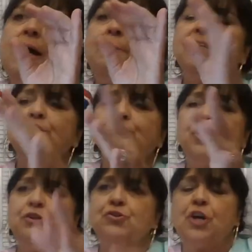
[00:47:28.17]
But the
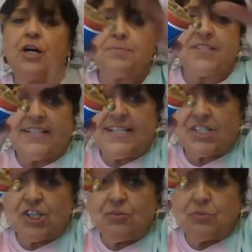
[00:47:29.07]
2 drums and
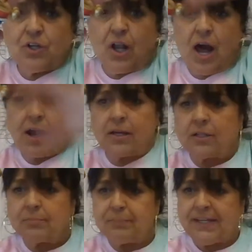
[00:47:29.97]
these 2 clock
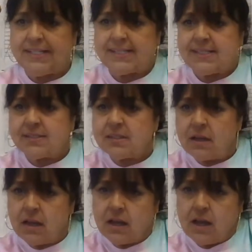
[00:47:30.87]
pieces
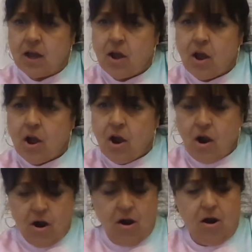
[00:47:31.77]

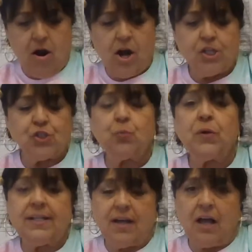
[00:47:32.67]
are
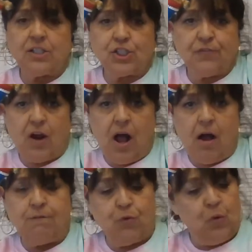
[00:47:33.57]
$20 for
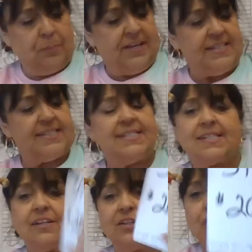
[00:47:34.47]
all 4
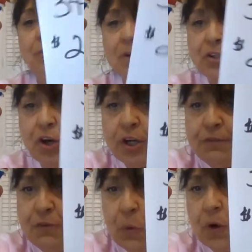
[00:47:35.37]
pieces, and they're number
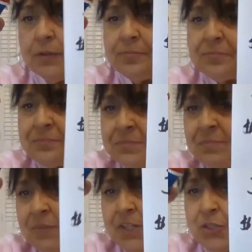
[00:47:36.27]
34.
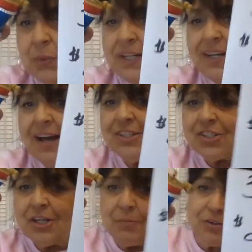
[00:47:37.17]

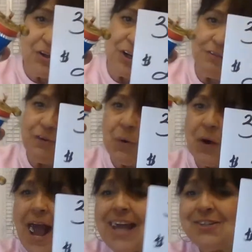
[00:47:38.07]
$20, number
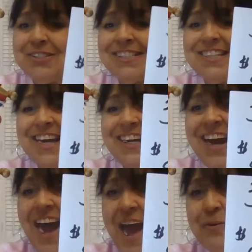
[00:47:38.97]
34. Hey, Christina, how
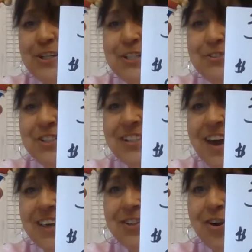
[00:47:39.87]
are you tonight,